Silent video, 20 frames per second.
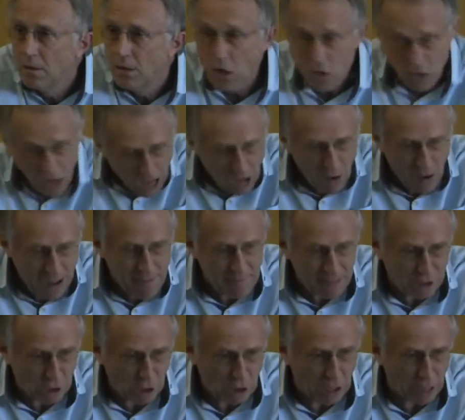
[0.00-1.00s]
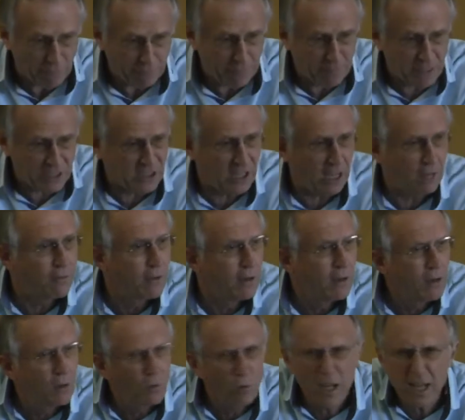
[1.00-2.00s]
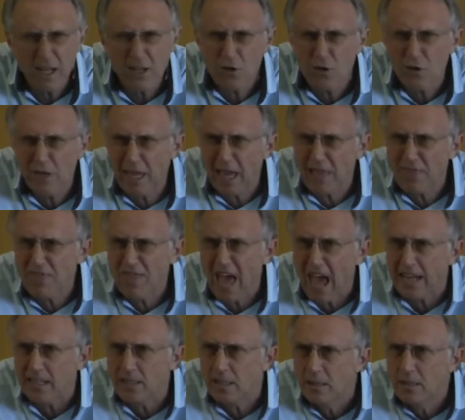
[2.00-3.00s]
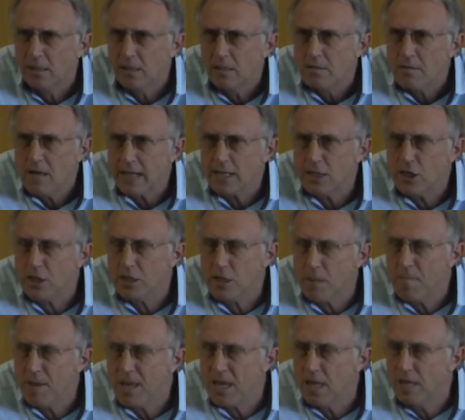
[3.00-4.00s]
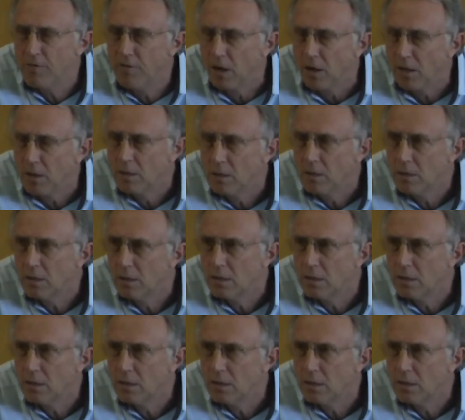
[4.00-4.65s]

No, no, I must look after myself. Where do you get that? That is simply evil.